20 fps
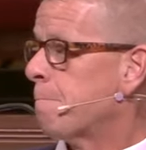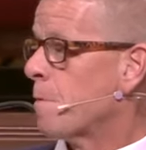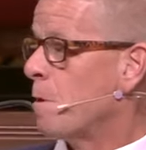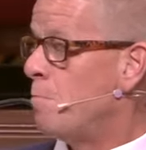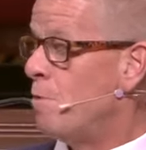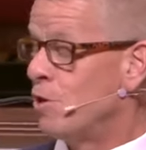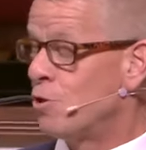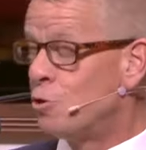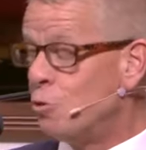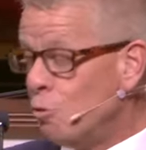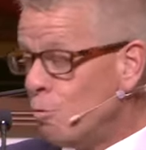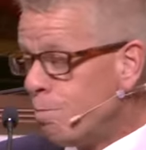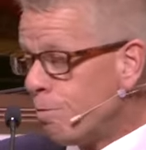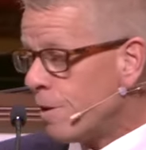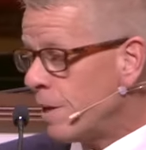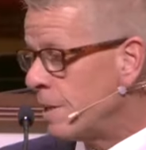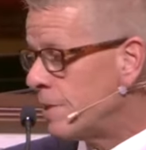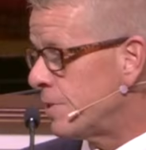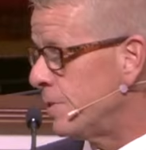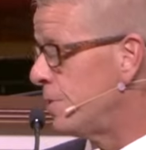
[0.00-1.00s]
But two
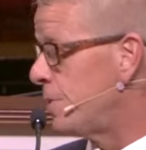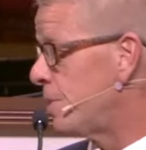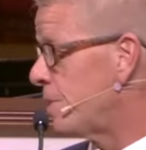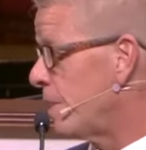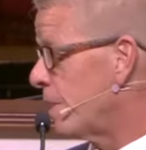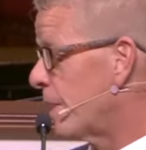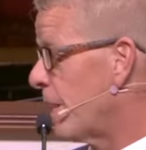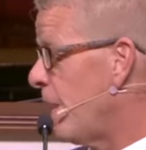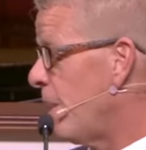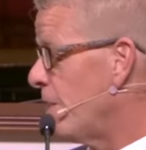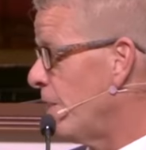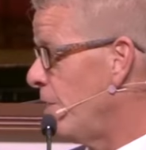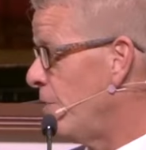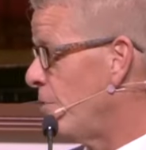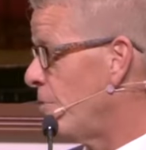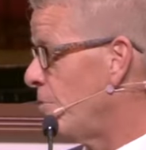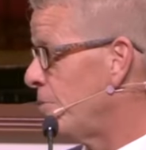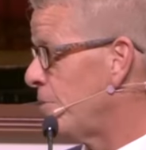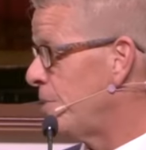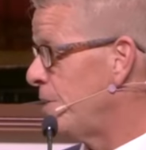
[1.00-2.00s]
places stuck out in
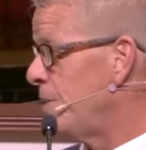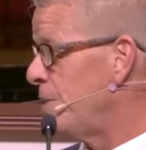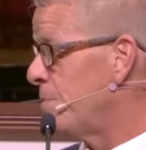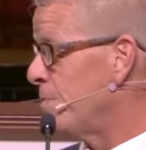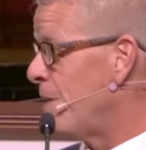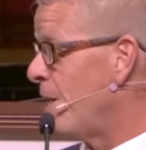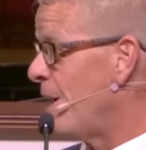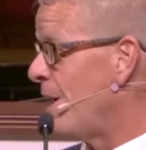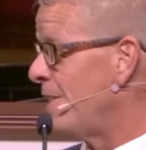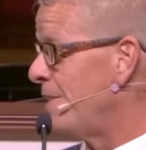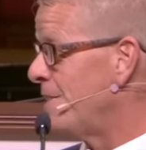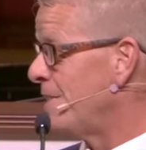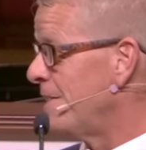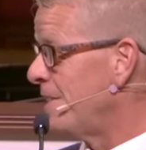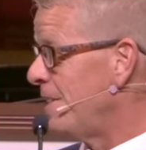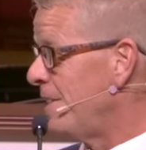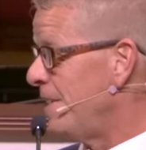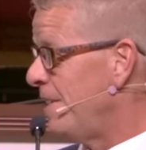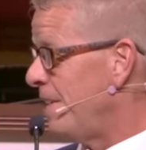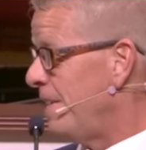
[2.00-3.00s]
RC's mind,
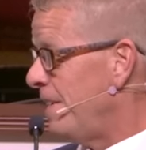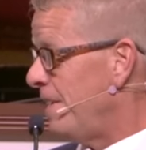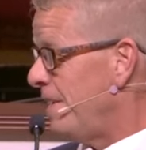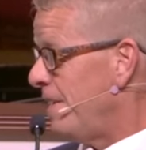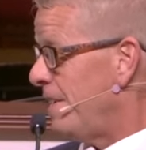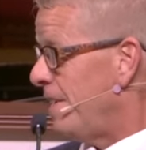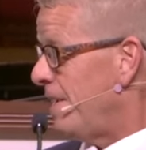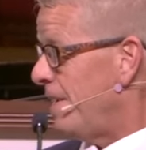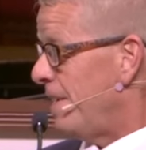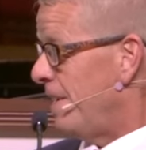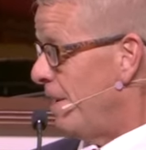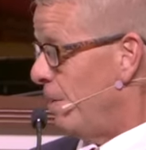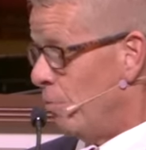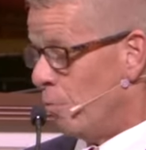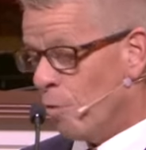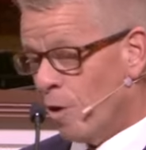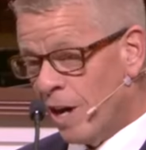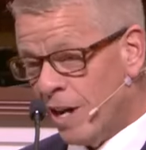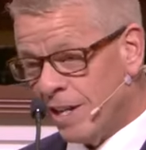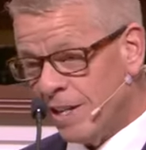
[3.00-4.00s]
and
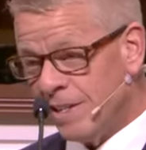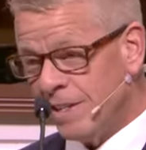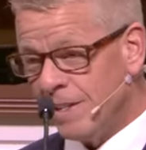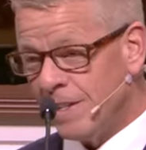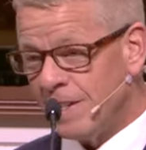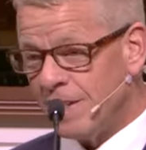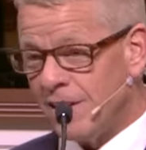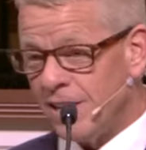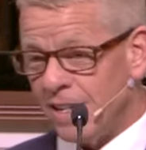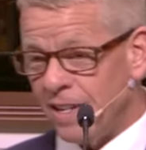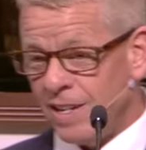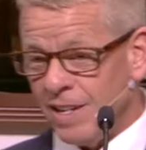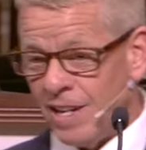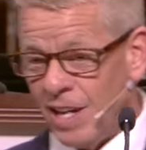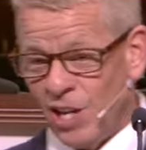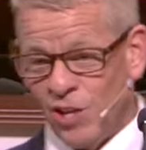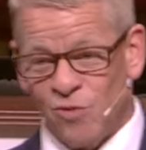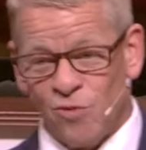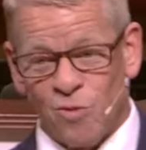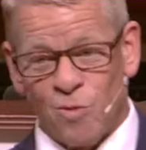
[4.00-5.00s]
one
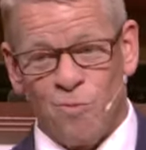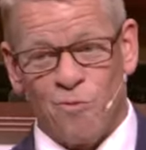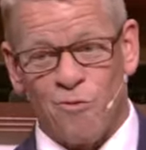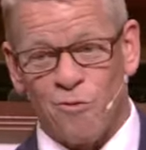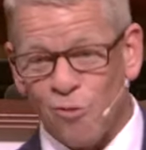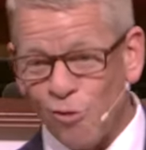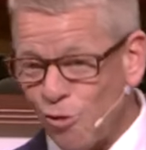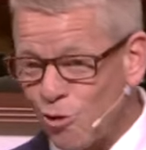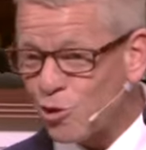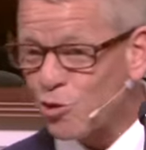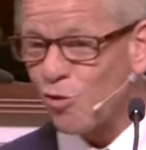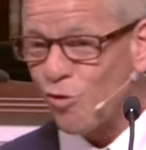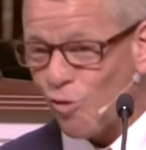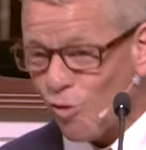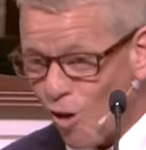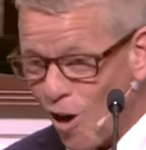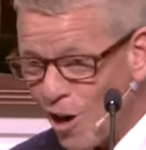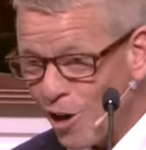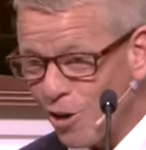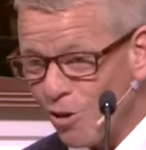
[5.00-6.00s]
is from First
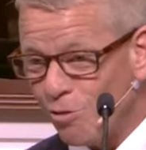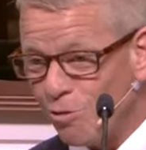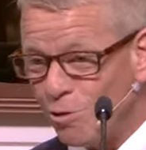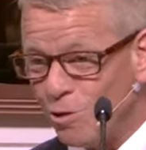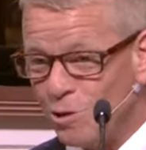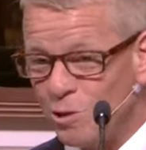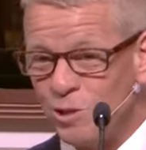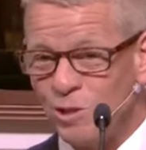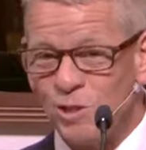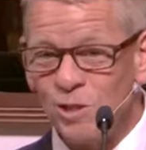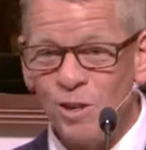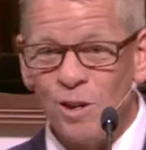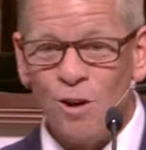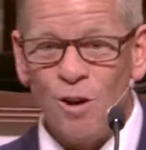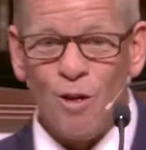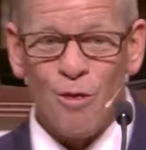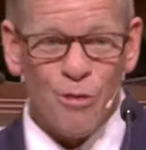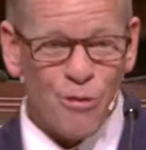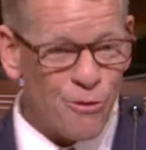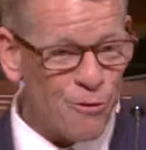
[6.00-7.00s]
Chronicles
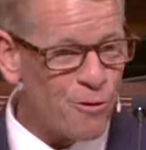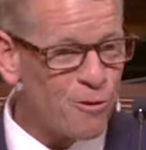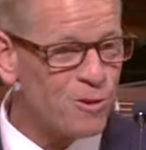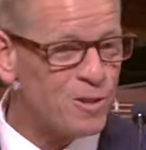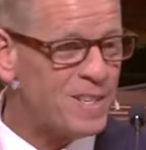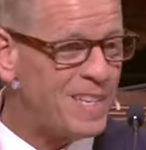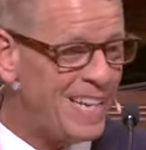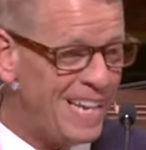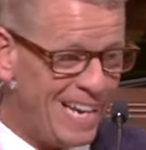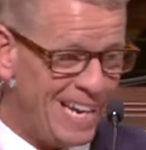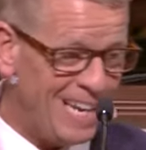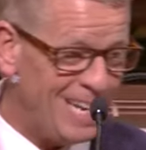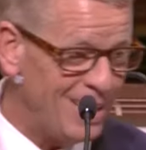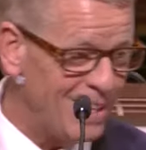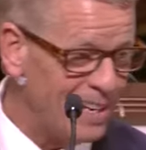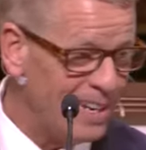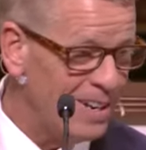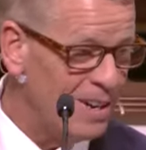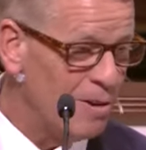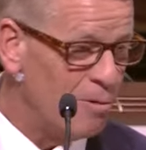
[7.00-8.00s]
13.
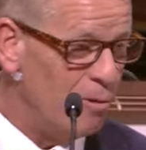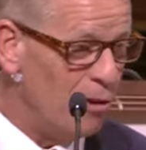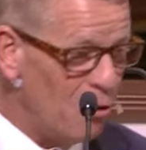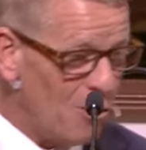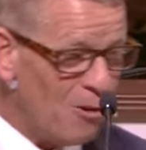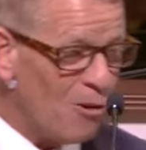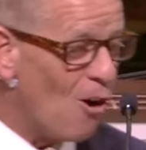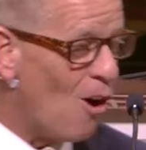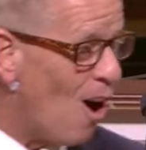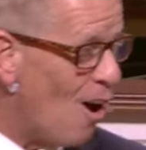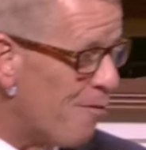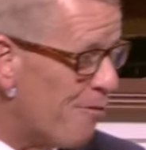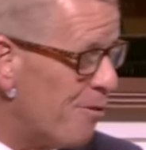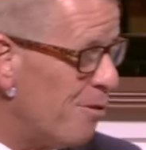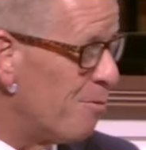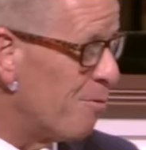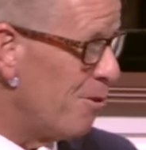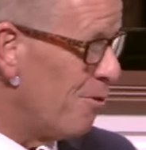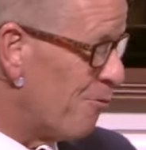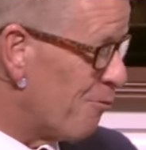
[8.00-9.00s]
We don't
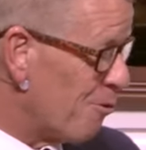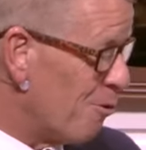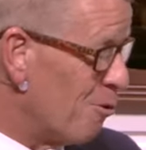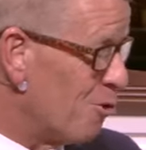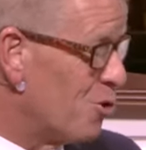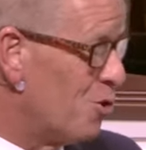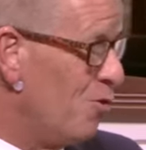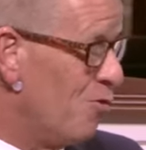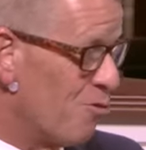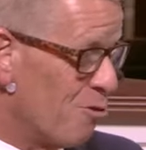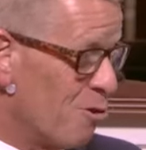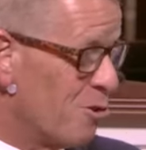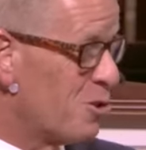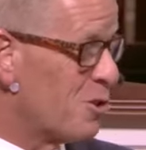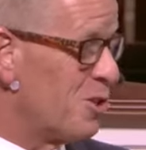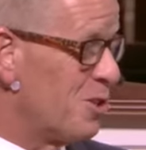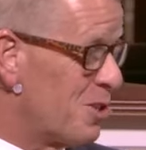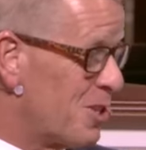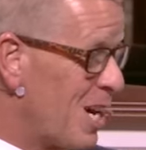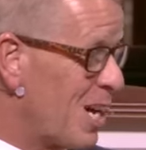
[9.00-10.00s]
often refer to 1st
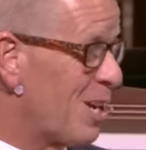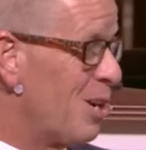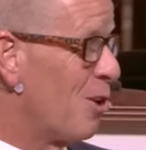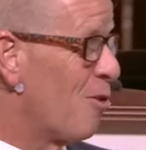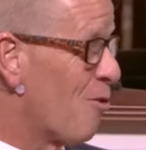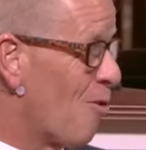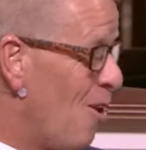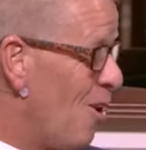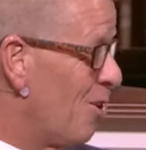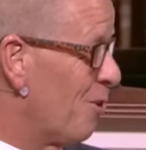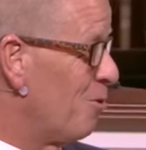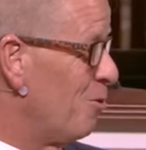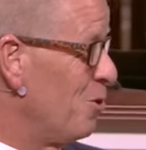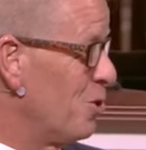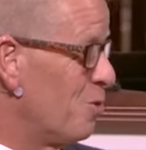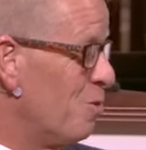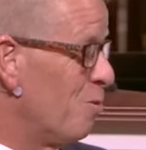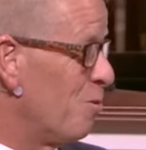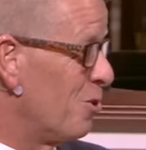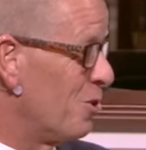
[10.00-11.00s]
and 2nd Chronicles
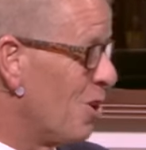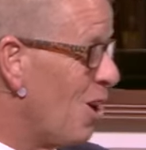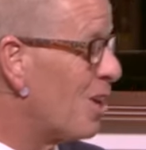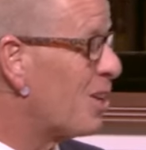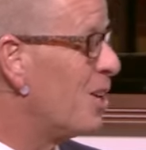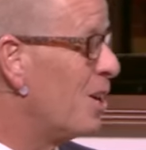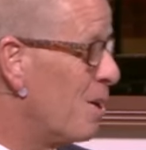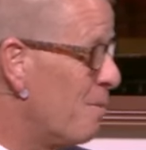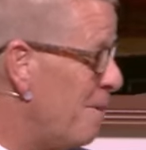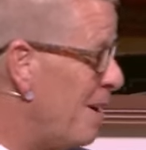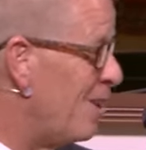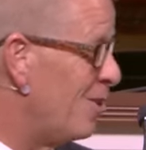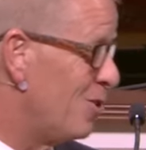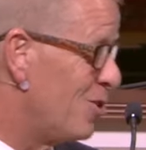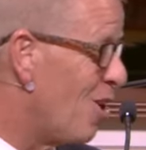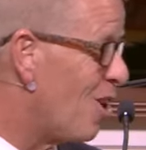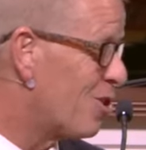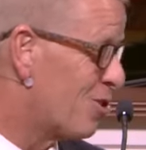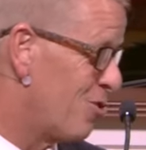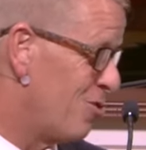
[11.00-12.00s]
when we're talking about
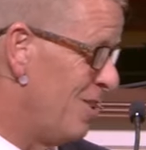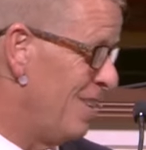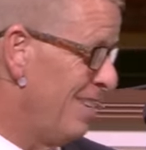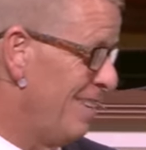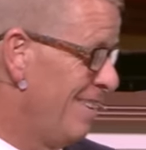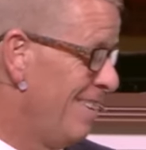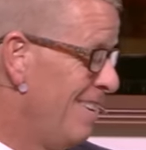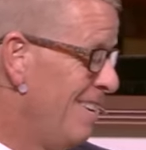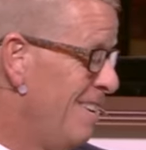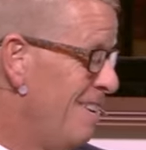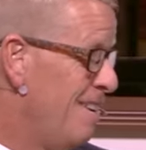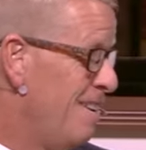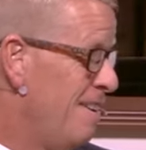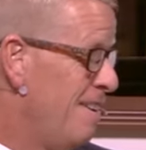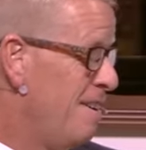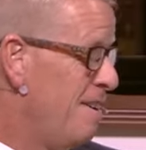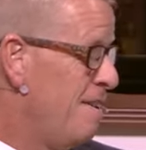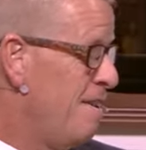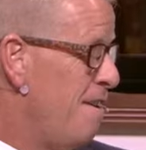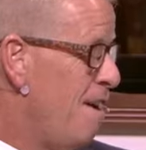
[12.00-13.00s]
doctrine.
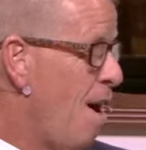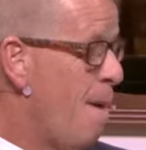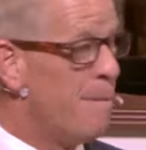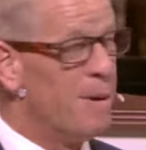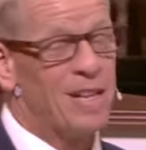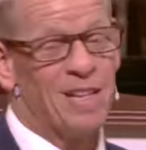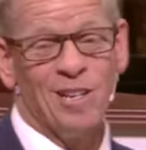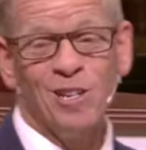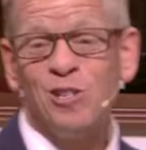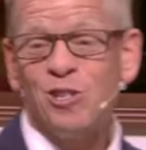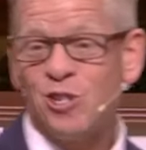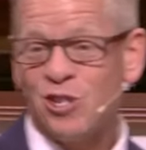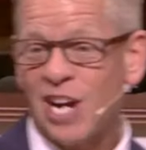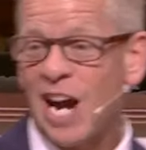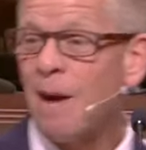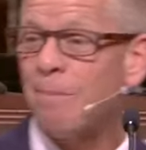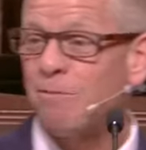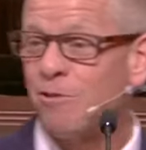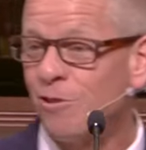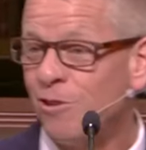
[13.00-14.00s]
Uh, but this
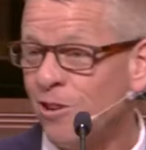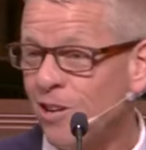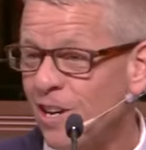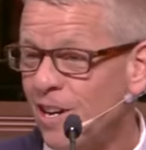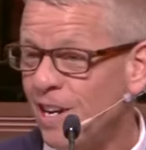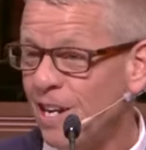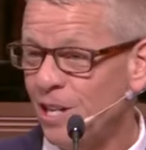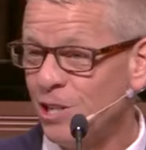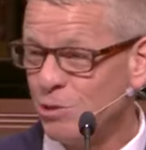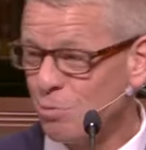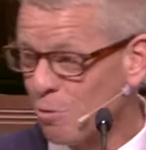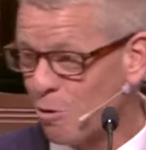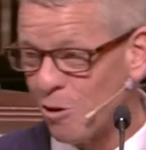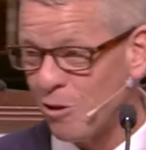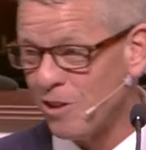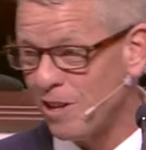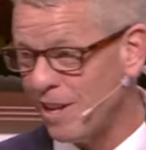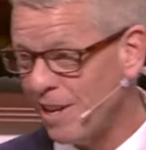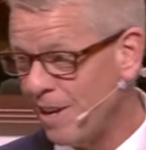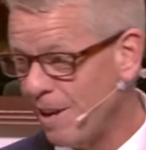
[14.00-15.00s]
chapter is
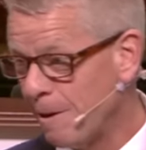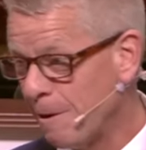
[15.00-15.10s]
worthy.